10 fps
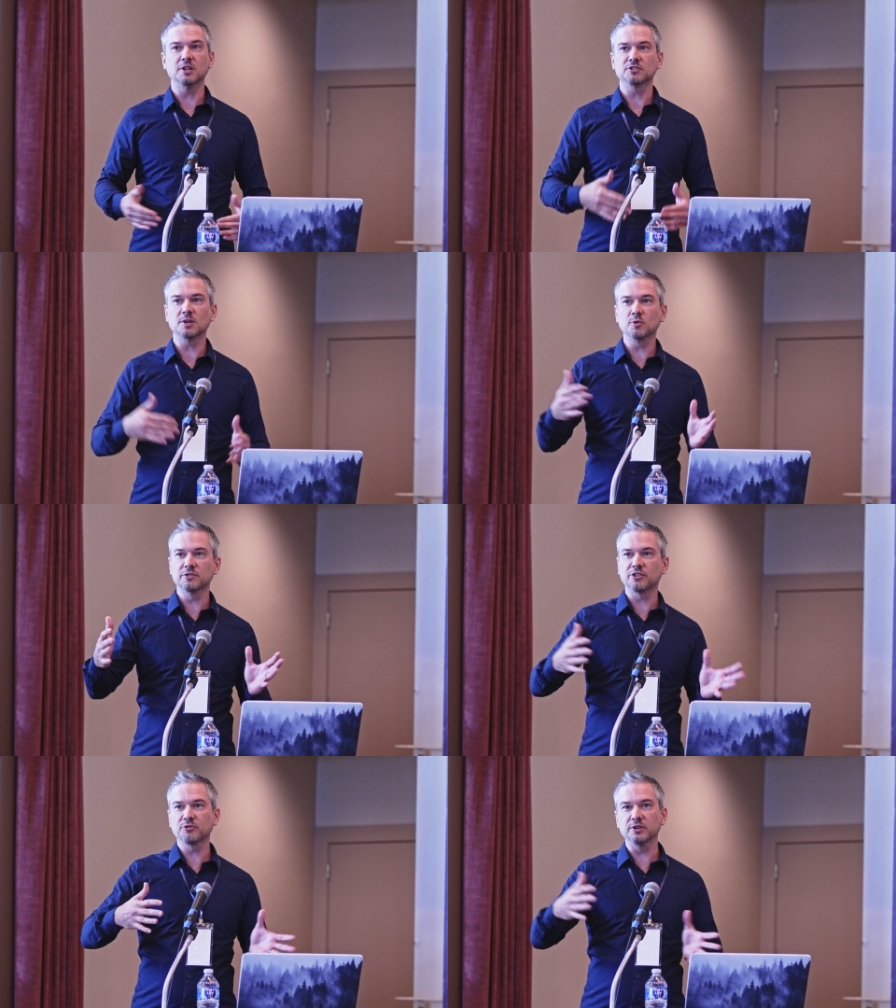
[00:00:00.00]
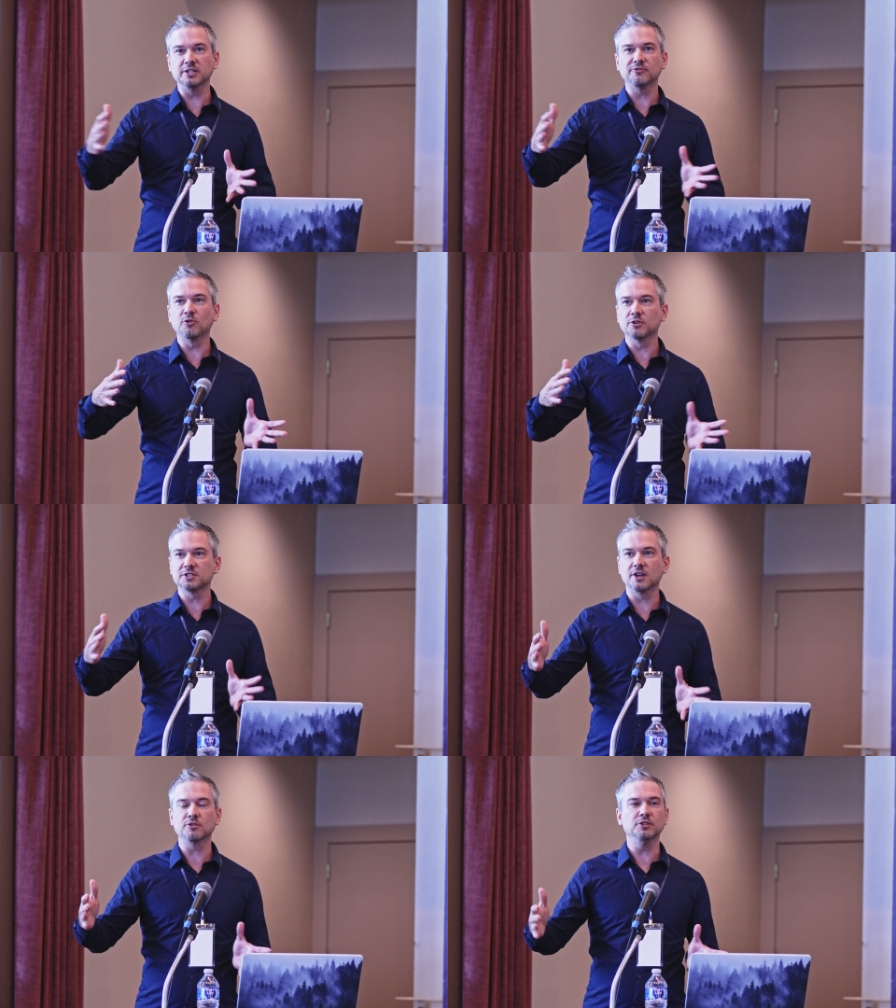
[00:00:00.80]
know, somewhere in the three to four
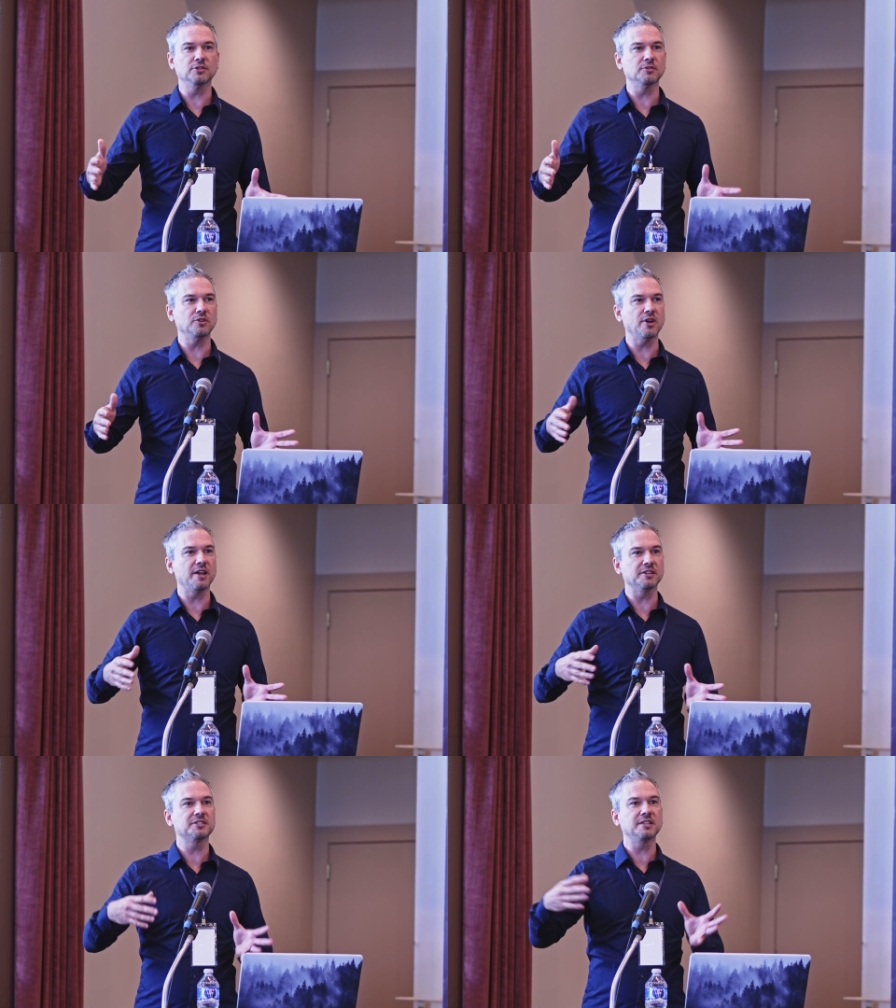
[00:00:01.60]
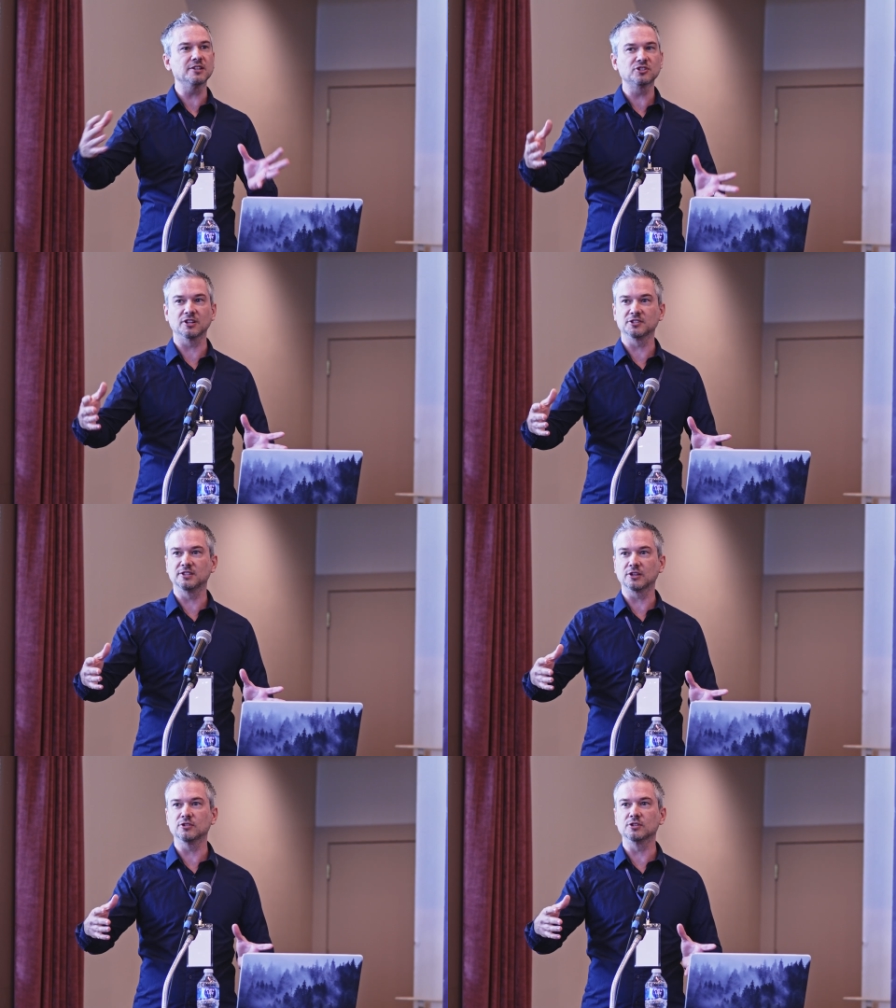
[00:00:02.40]
cycle, you, you have extensions
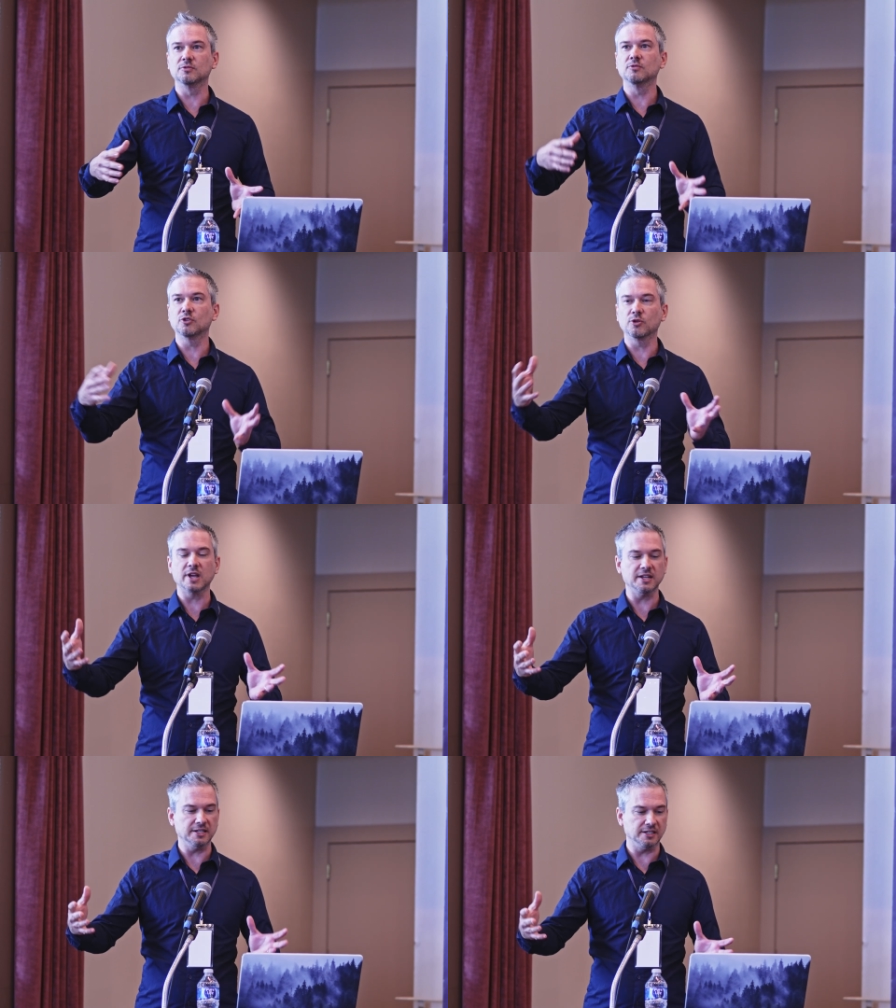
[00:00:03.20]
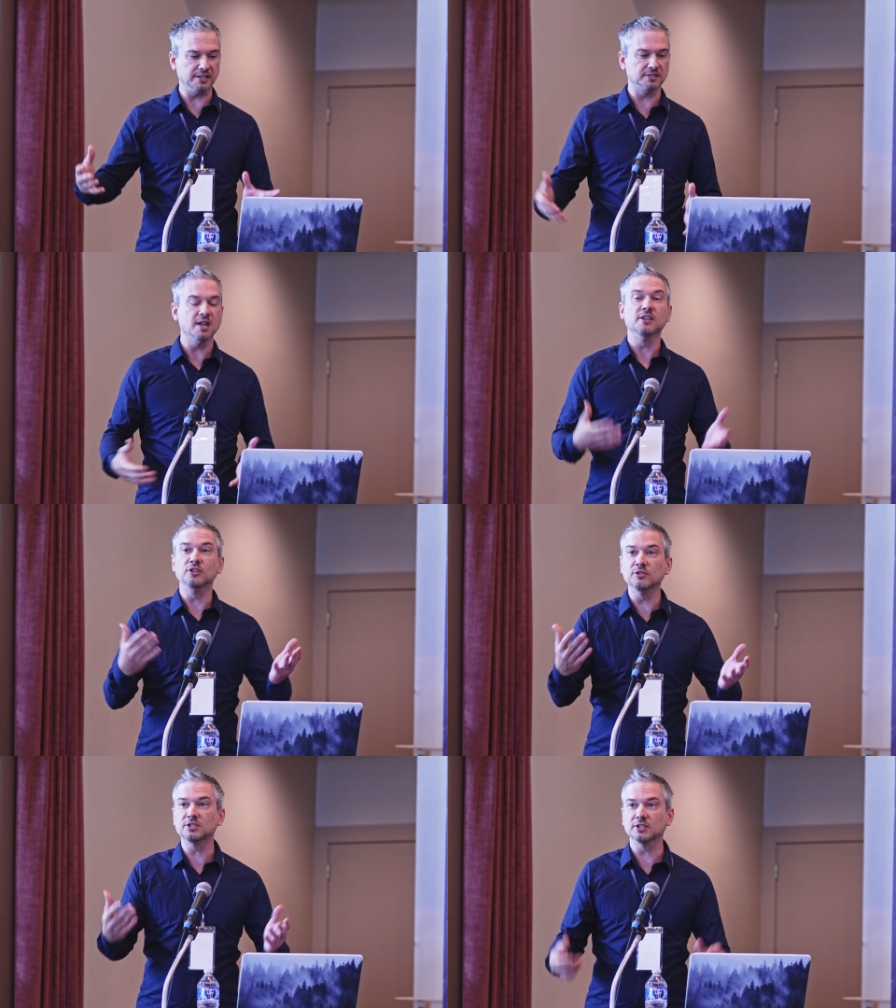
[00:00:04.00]
that could create entities
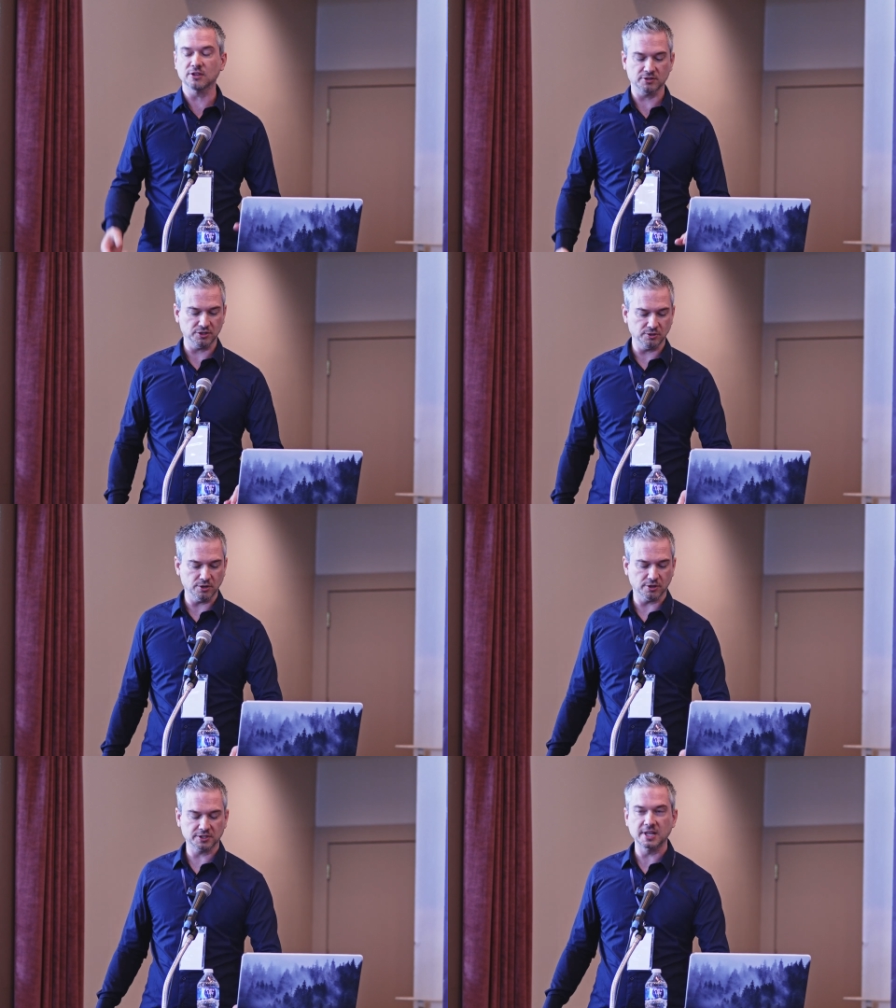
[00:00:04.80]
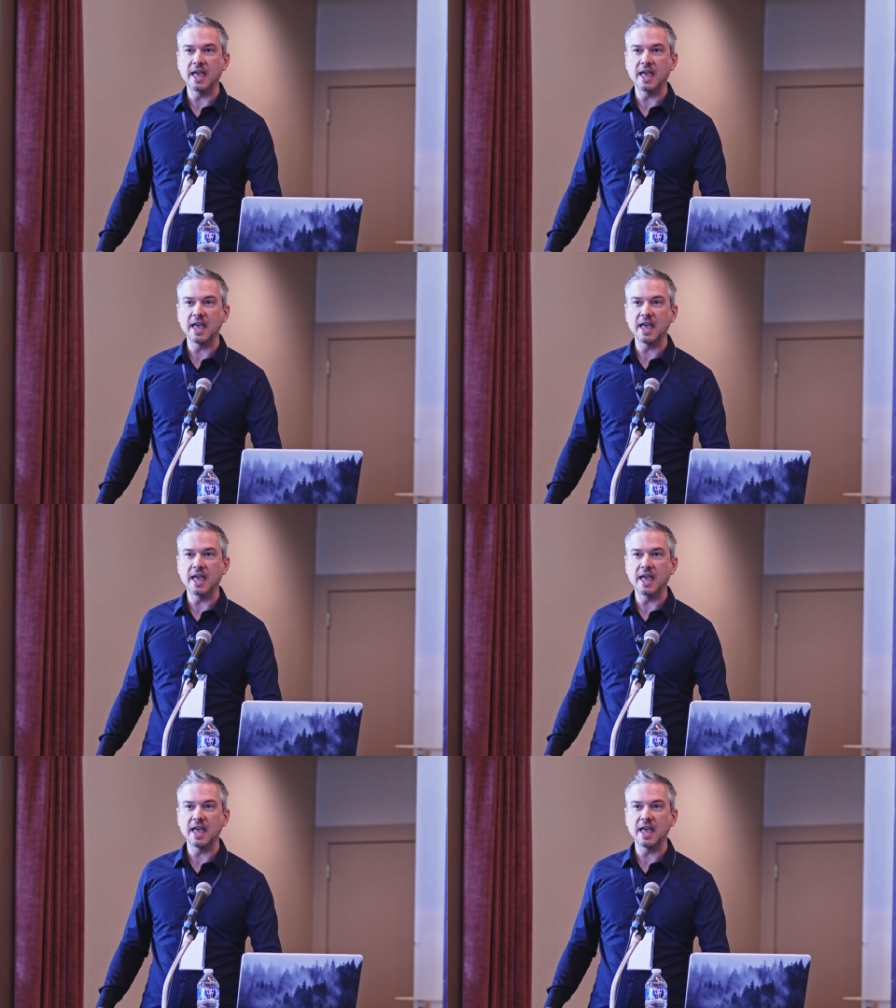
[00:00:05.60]
using those new hooks.